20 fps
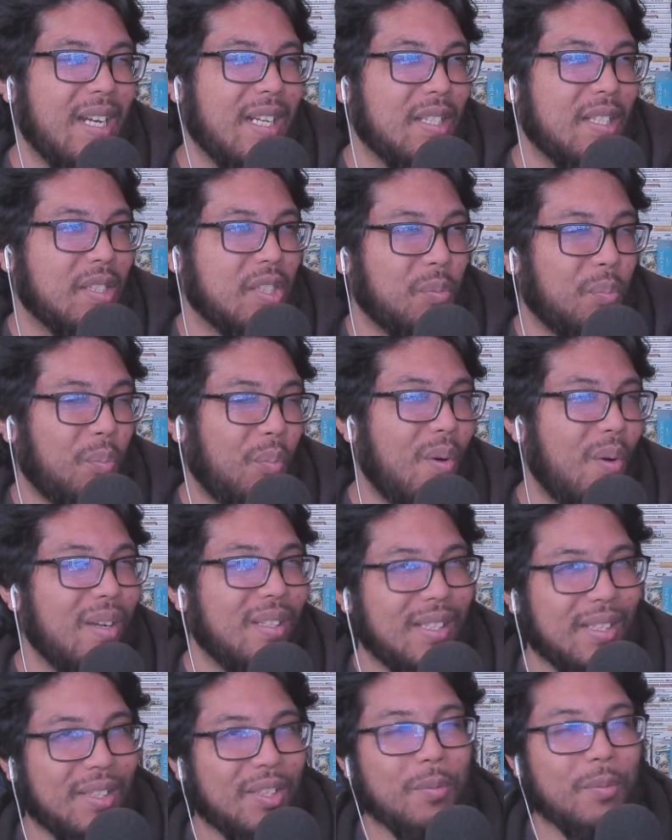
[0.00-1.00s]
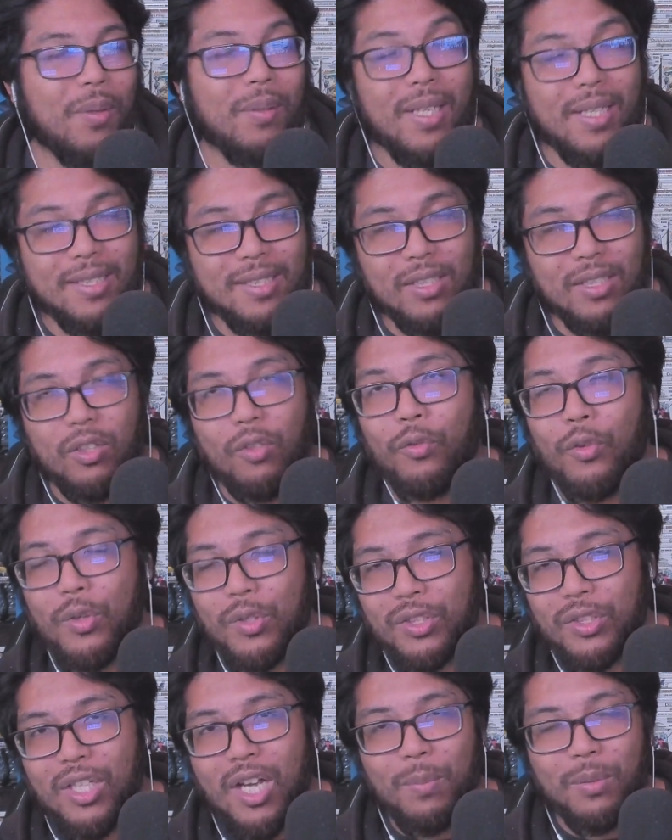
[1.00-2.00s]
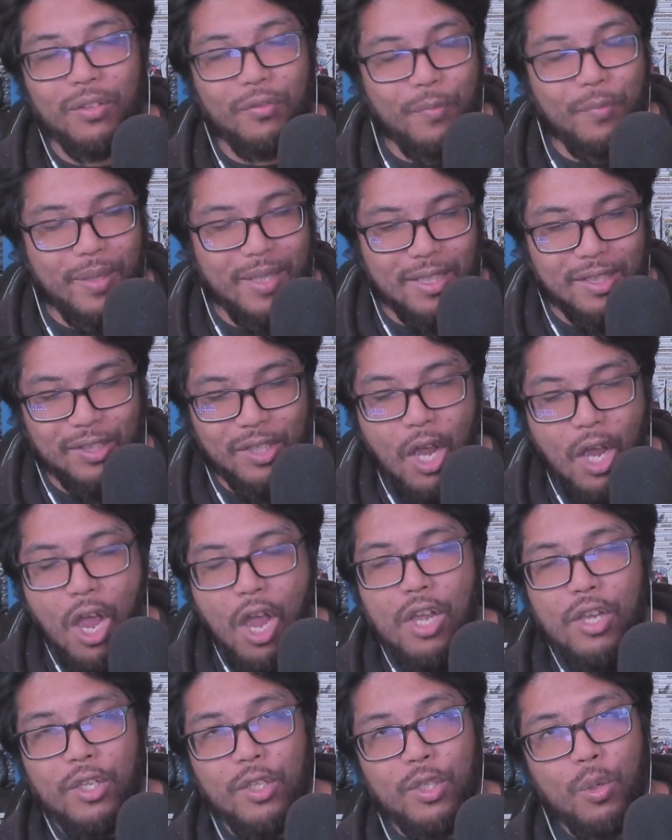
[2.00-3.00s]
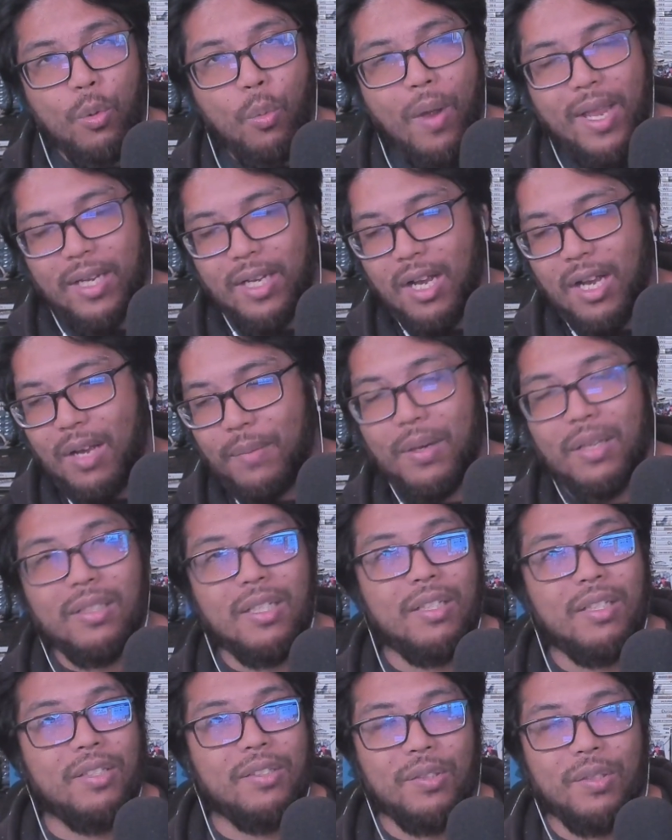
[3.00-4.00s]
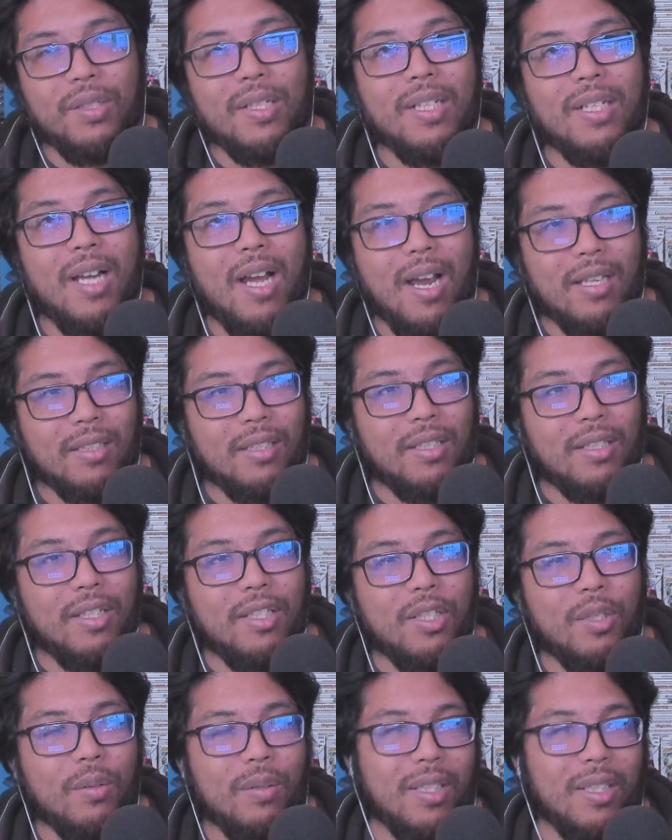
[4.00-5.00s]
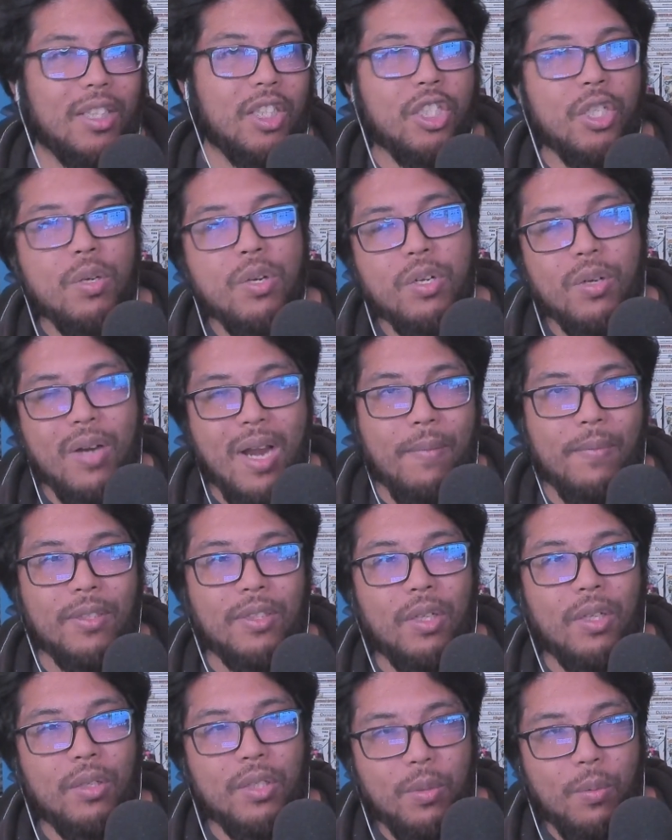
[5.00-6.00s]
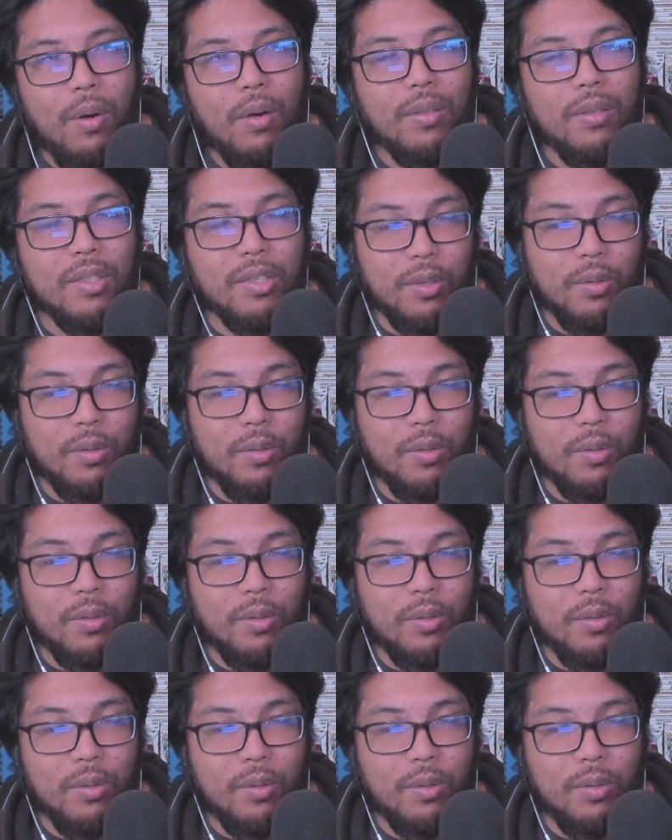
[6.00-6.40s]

and spoil a little bit. Like I said, the first couple of minutes. You wake up on a deserted island. You don't get to choose your avatar. You are this